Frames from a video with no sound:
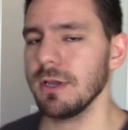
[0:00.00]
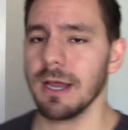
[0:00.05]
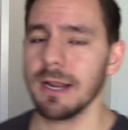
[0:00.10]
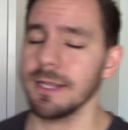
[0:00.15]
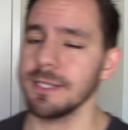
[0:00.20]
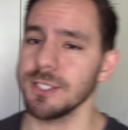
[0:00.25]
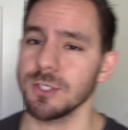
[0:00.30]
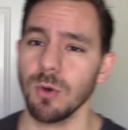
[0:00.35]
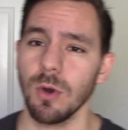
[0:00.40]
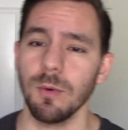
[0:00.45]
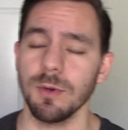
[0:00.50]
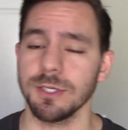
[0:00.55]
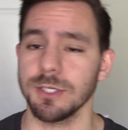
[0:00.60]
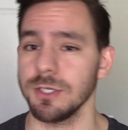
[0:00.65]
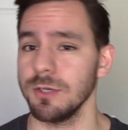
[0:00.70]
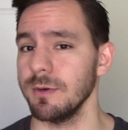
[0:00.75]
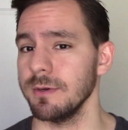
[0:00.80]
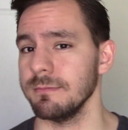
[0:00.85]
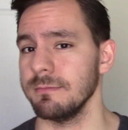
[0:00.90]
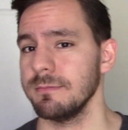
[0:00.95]
gotta enjoy what
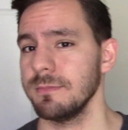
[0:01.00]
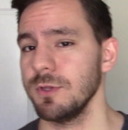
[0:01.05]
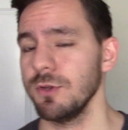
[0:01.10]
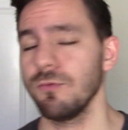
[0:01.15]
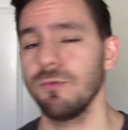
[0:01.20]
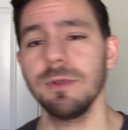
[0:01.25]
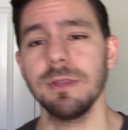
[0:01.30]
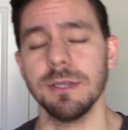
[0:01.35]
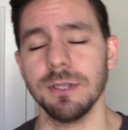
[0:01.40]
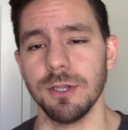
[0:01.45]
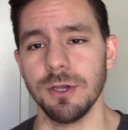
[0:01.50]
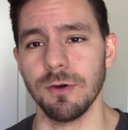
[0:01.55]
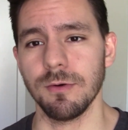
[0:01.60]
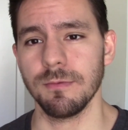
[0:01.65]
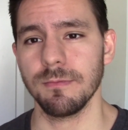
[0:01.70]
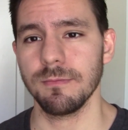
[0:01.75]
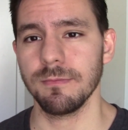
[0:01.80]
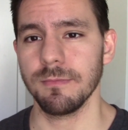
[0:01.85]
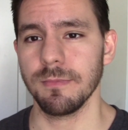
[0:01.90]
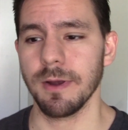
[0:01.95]
you're doing. You really do,
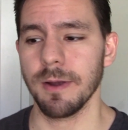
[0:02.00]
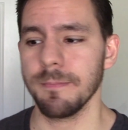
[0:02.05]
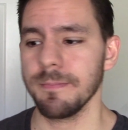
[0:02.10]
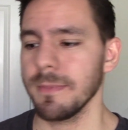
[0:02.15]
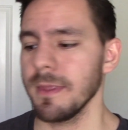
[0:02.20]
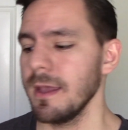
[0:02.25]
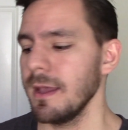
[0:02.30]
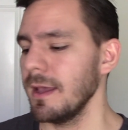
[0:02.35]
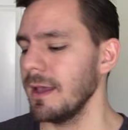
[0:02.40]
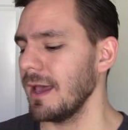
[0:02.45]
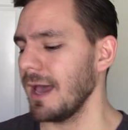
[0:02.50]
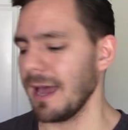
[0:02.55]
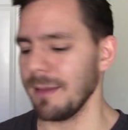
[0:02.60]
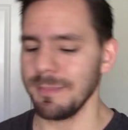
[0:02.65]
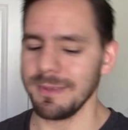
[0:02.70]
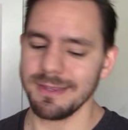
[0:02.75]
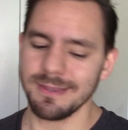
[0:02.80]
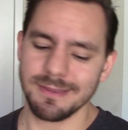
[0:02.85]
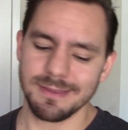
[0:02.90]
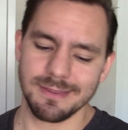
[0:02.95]
right? I
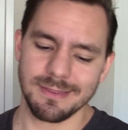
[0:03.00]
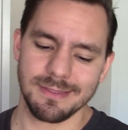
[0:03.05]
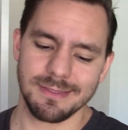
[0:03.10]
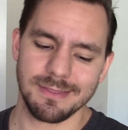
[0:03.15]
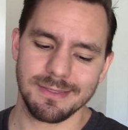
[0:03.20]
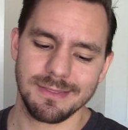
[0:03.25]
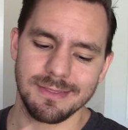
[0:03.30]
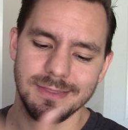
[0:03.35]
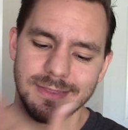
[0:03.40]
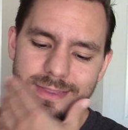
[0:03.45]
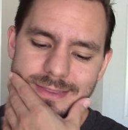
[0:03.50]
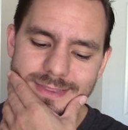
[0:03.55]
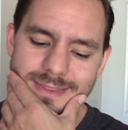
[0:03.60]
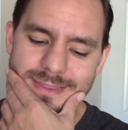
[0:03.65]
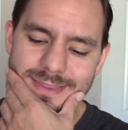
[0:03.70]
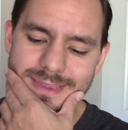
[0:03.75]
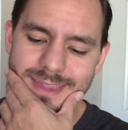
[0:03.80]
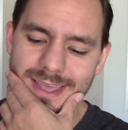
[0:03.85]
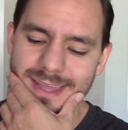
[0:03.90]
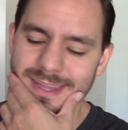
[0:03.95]
mean,
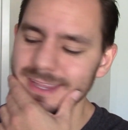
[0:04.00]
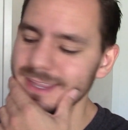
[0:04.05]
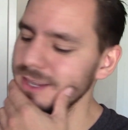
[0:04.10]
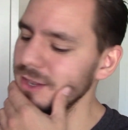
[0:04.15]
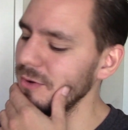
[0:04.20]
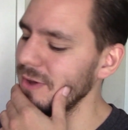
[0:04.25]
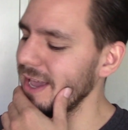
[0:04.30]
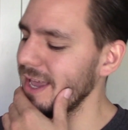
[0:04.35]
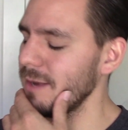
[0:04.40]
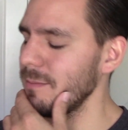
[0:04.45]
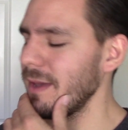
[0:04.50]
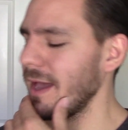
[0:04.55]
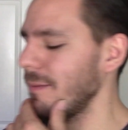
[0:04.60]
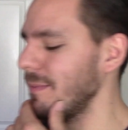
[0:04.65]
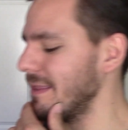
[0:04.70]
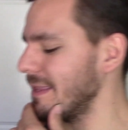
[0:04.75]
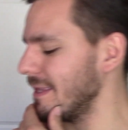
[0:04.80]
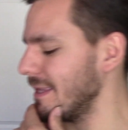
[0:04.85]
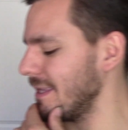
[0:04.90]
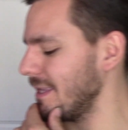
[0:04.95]
and you know, anime, I
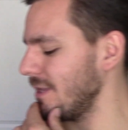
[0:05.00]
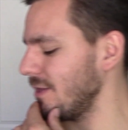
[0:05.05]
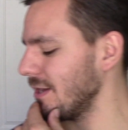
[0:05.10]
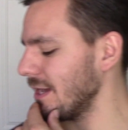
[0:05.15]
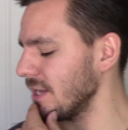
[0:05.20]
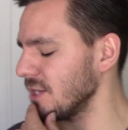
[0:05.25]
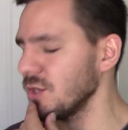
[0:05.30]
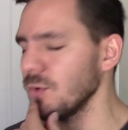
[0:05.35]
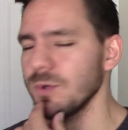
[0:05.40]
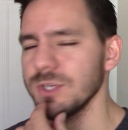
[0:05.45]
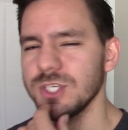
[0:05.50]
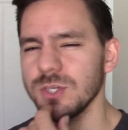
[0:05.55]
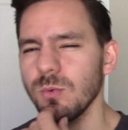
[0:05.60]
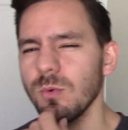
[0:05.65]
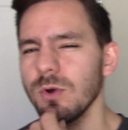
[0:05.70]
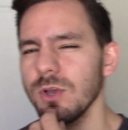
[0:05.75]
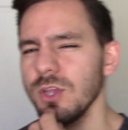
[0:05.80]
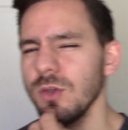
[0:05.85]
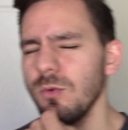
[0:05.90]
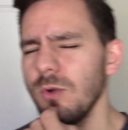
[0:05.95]
mean, you gotta do what you
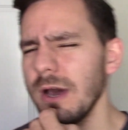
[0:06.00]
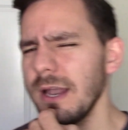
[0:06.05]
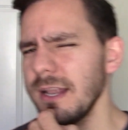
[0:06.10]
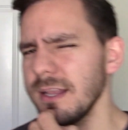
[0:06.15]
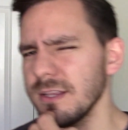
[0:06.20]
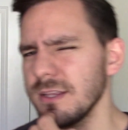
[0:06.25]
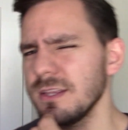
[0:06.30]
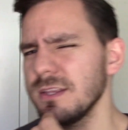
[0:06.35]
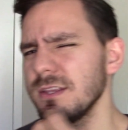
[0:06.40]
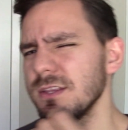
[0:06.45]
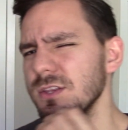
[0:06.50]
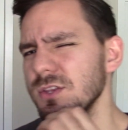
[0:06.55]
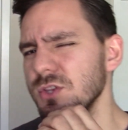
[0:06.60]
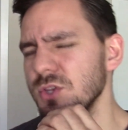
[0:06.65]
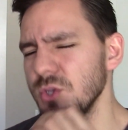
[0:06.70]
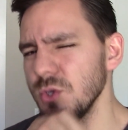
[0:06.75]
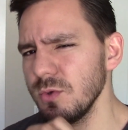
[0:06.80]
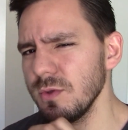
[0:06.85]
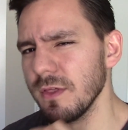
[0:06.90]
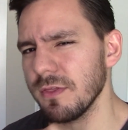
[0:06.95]
want. You gotta
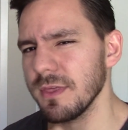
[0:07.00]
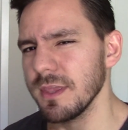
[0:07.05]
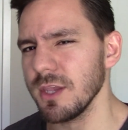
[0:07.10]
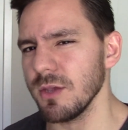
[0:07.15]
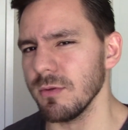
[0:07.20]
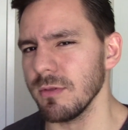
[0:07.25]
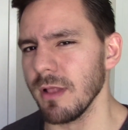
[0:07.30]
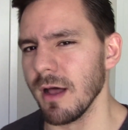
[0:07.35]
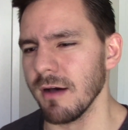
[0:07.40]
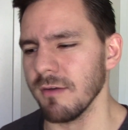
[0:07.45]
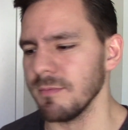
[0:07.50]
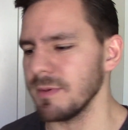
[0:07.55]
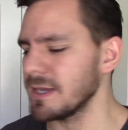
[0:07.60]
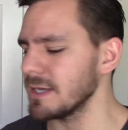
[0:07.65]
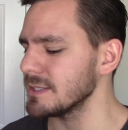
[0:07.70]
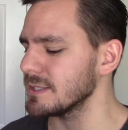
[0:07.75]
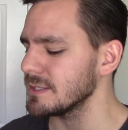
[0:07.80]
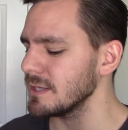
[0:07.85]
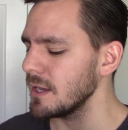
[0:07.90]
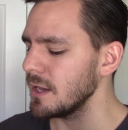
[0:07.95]
do the thing you love,
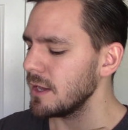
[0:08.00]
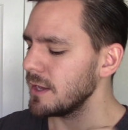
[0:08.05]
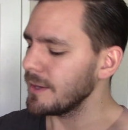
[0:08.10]
because